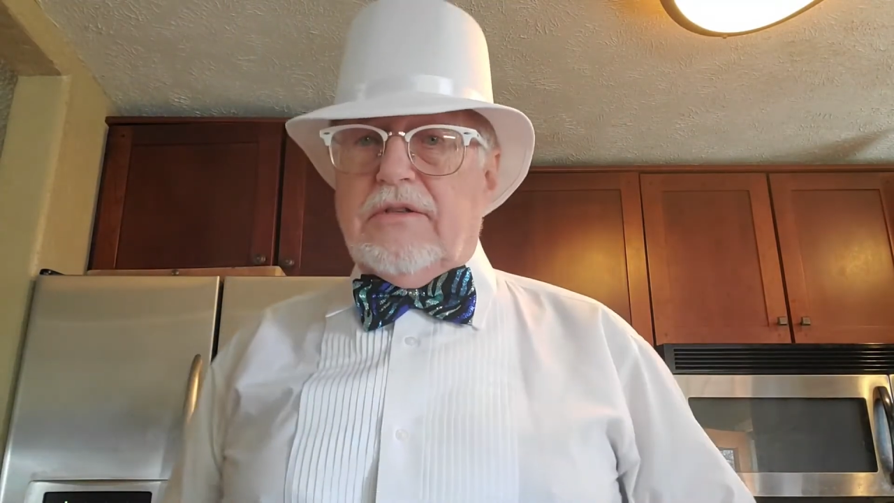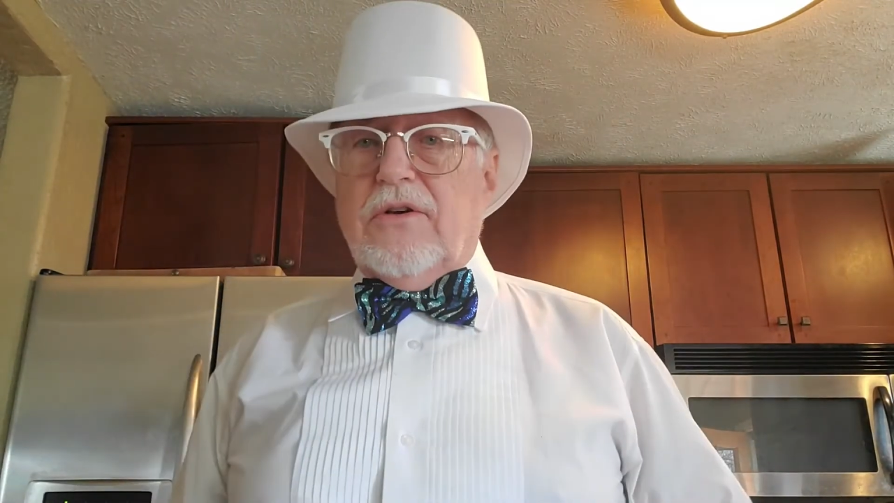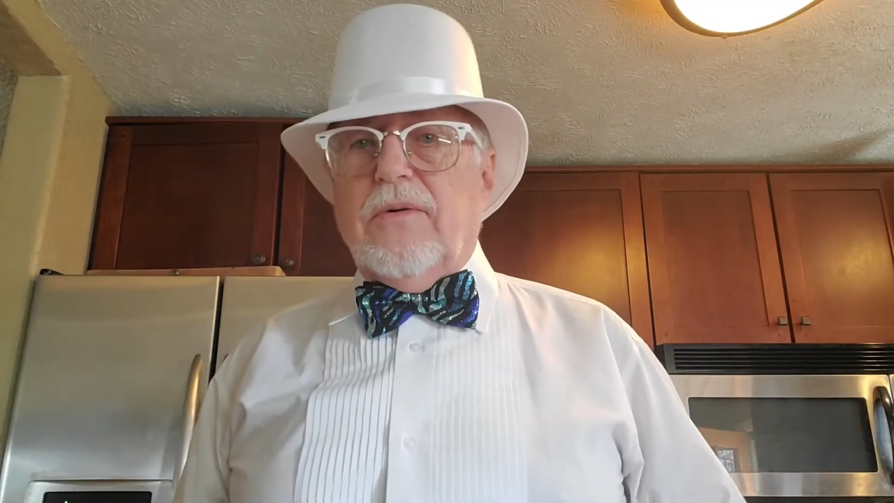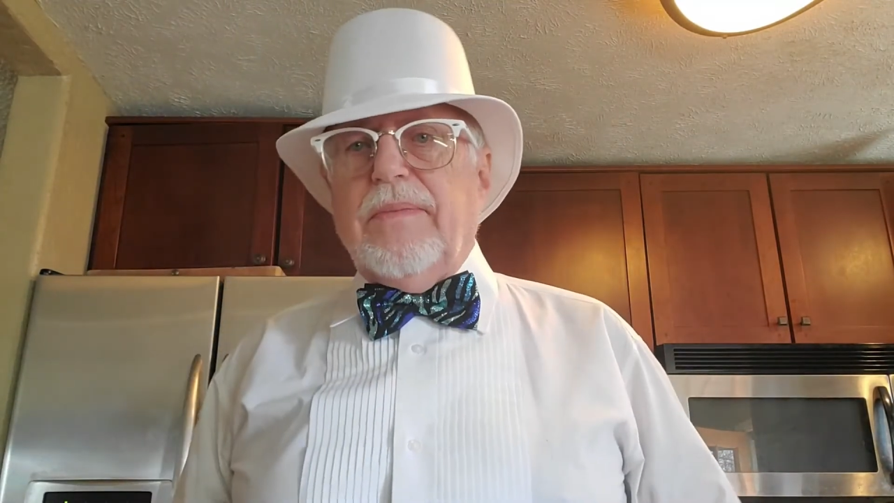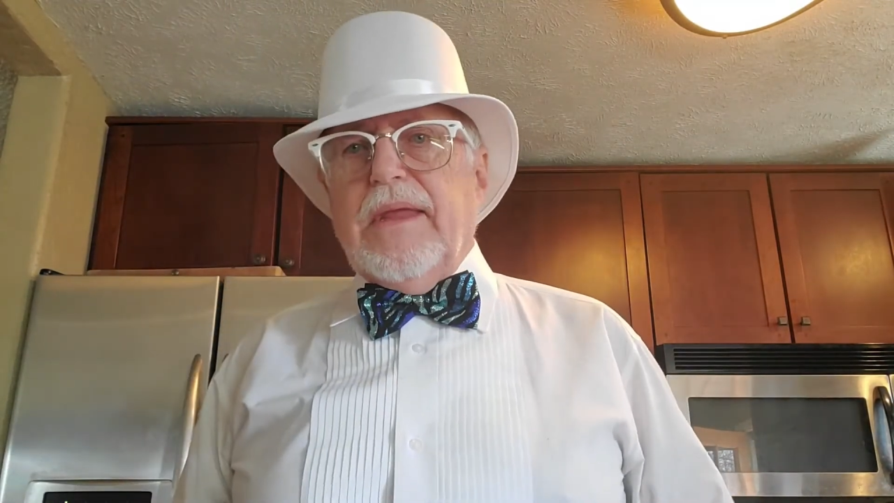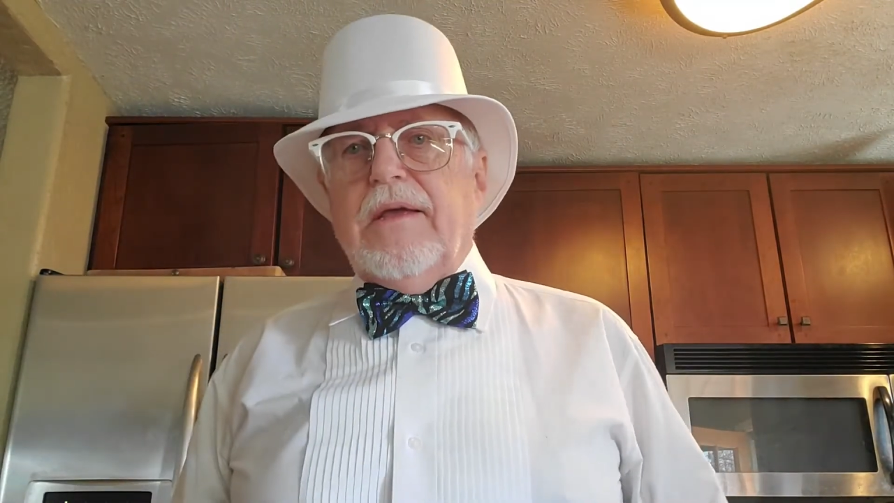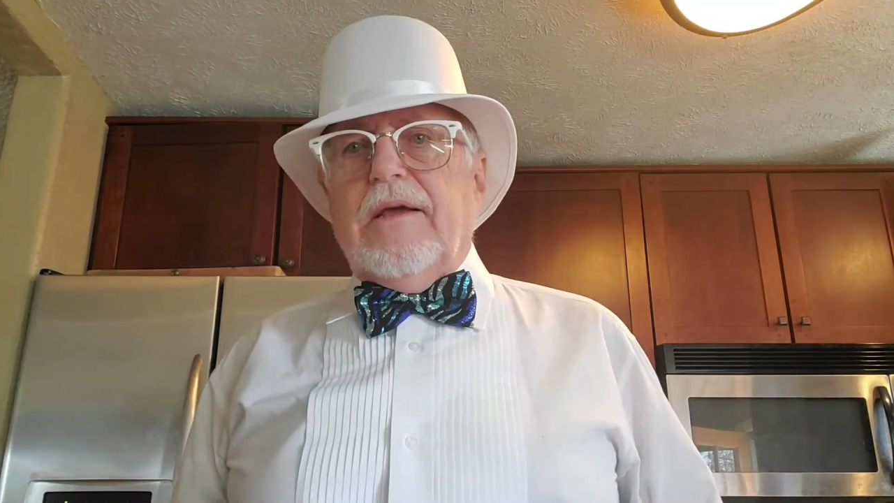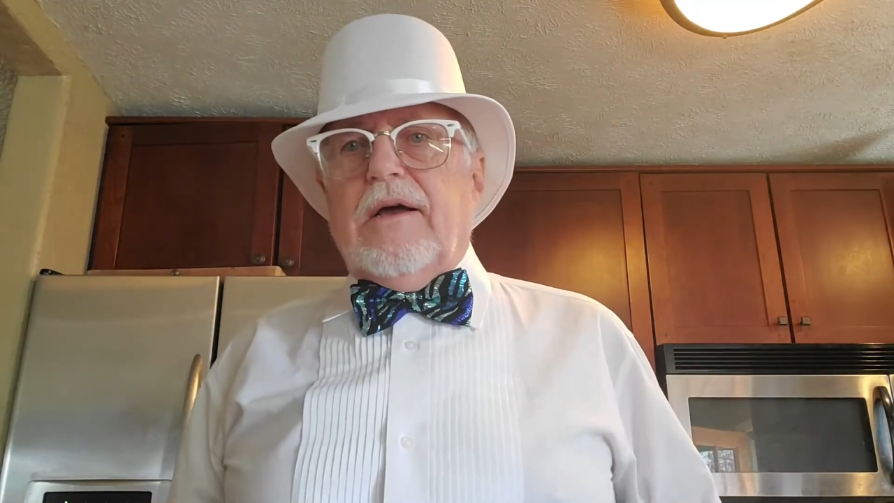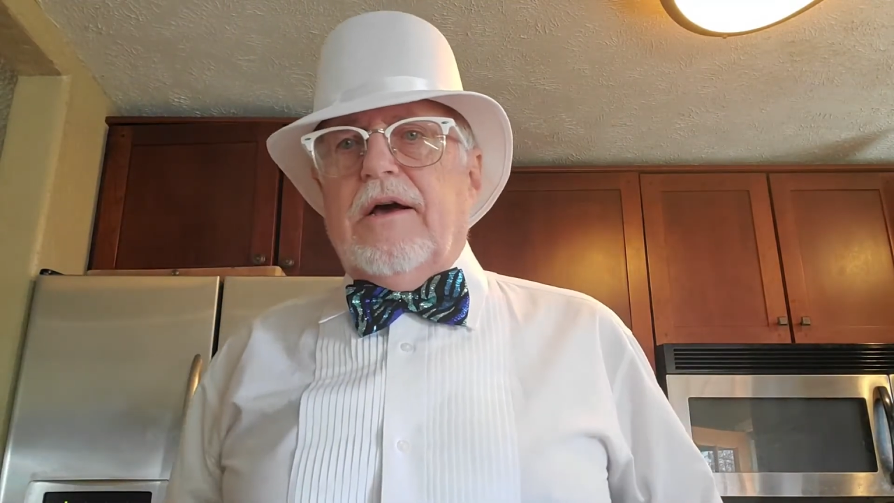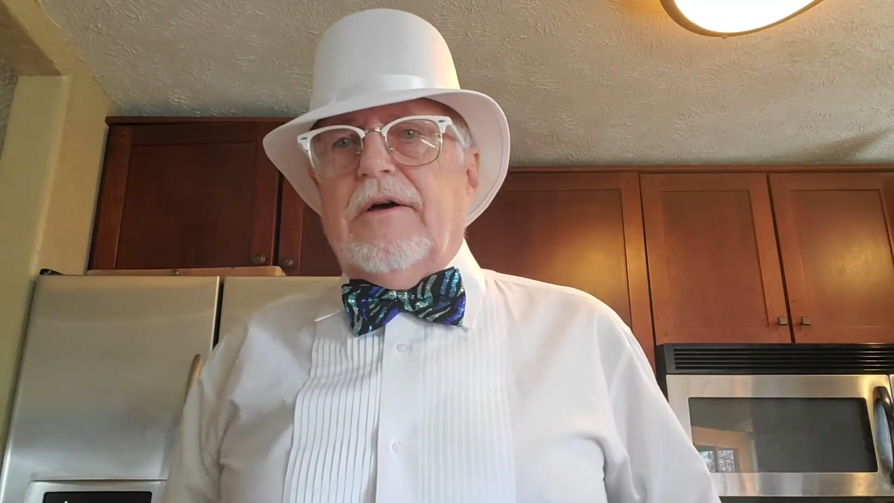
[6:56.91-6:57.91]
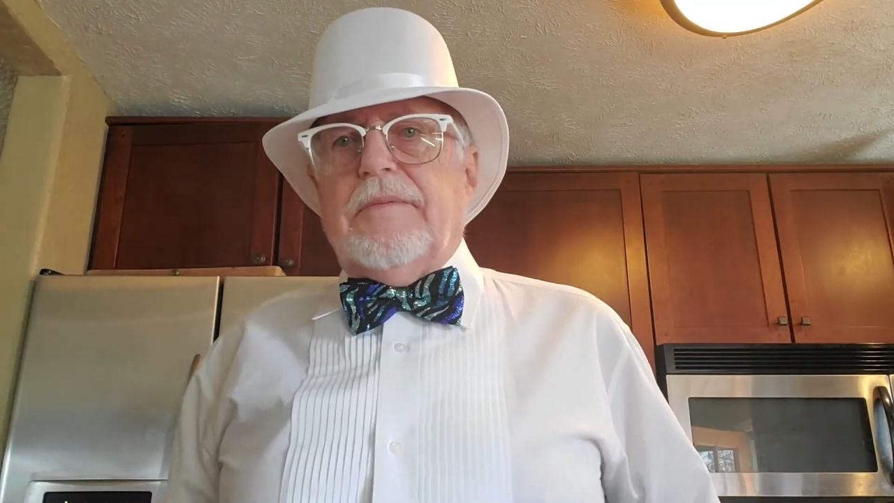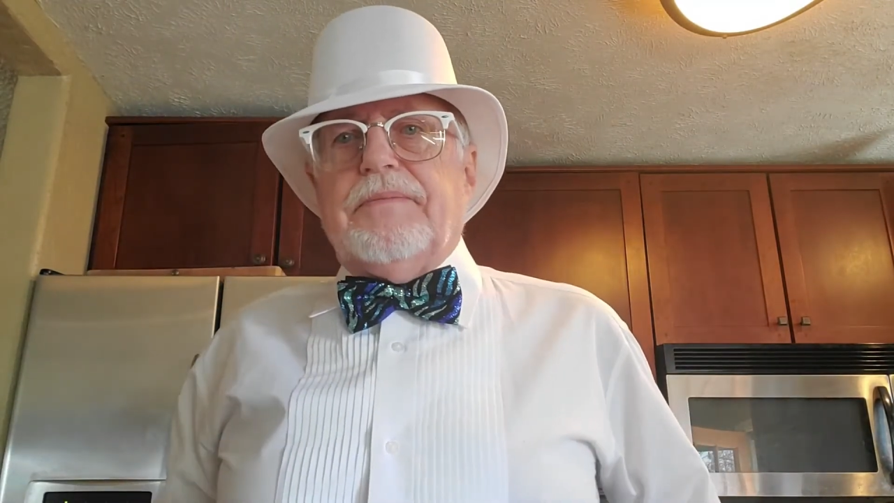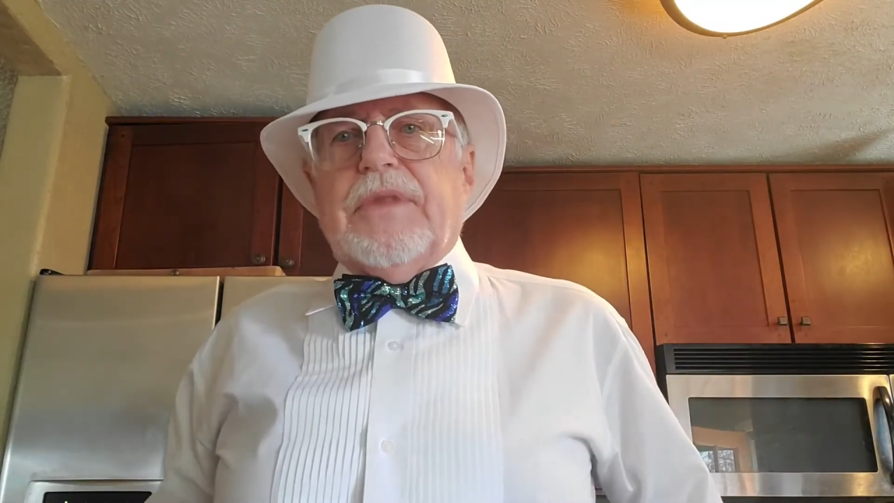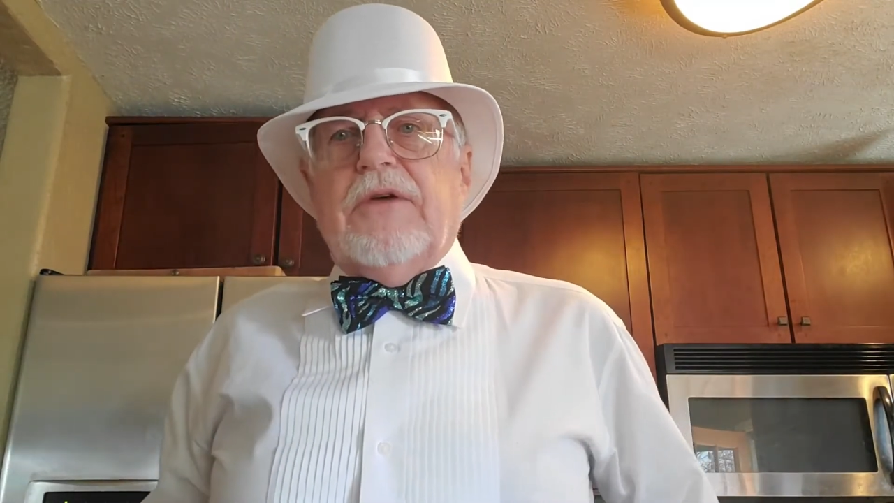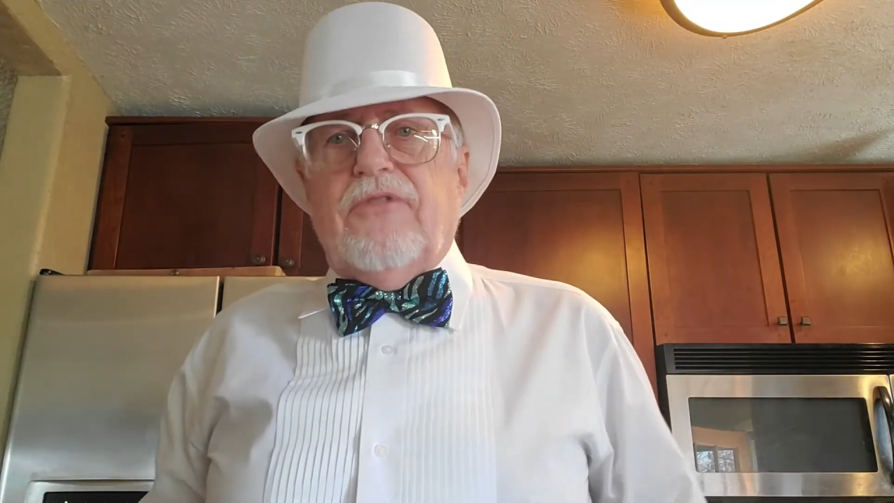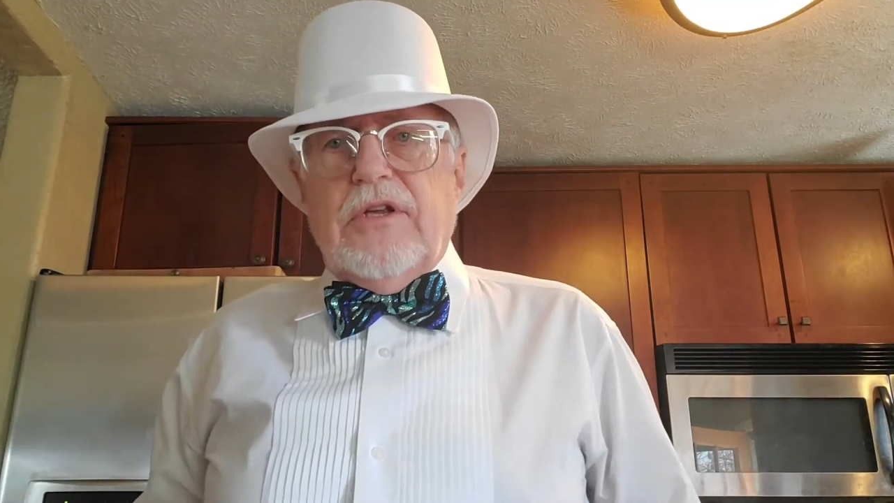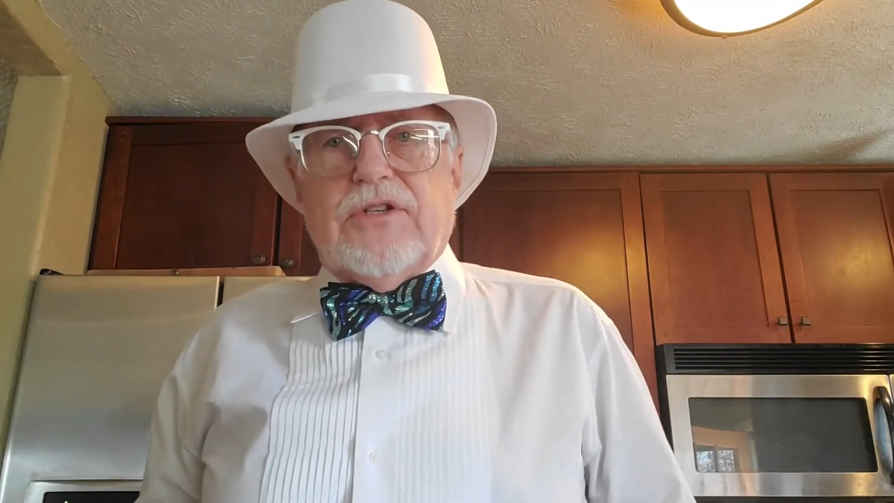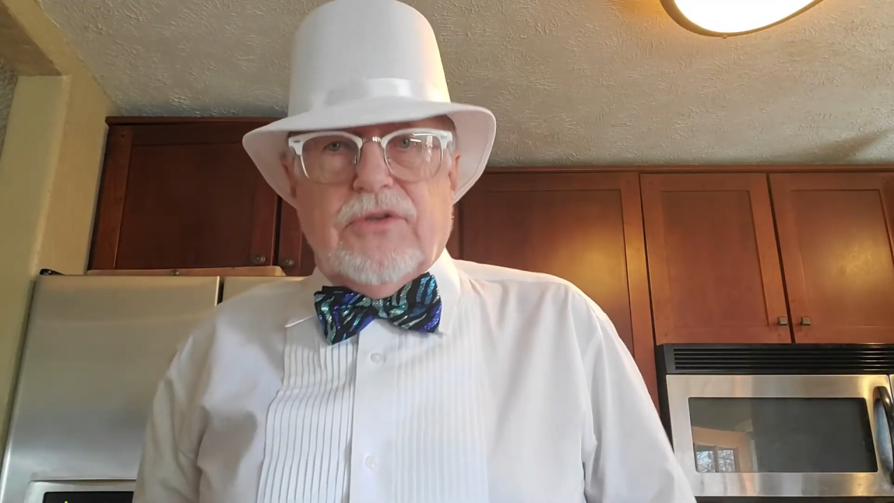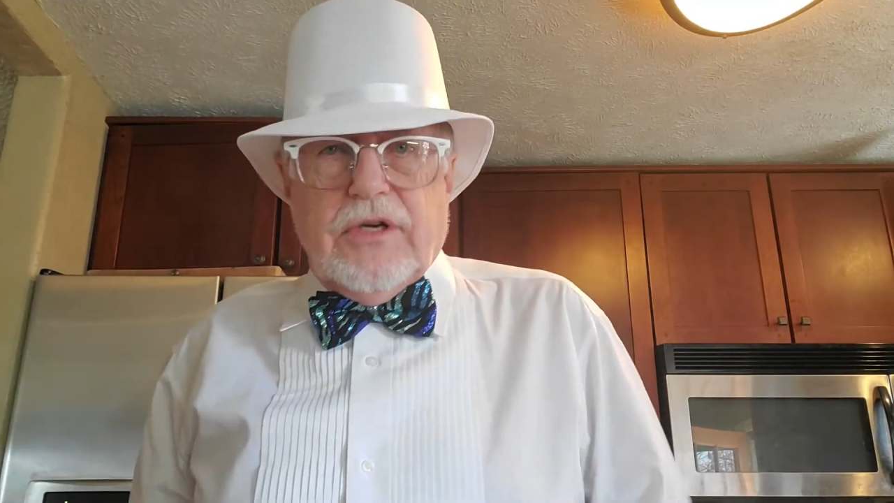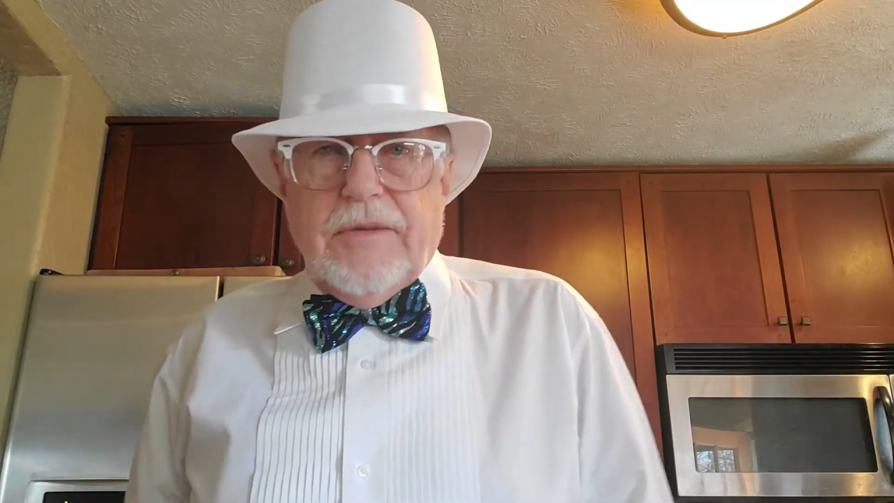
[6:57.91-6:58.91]
So
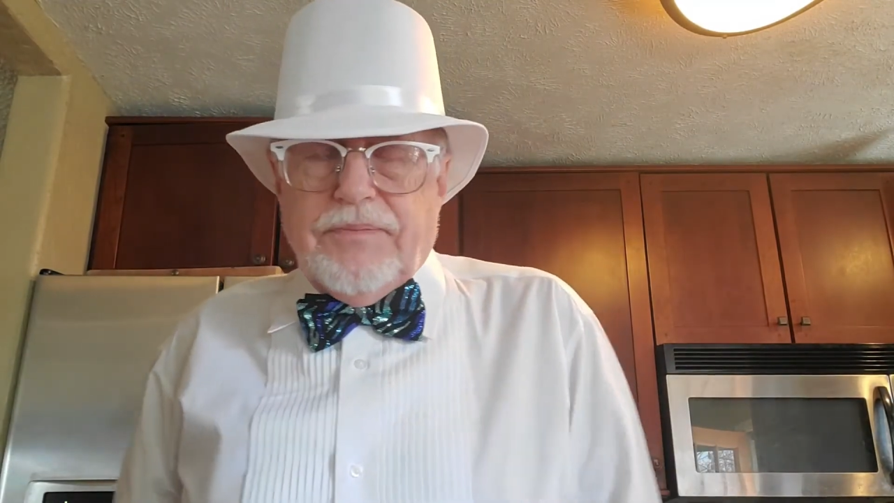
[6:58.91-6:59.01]
eventually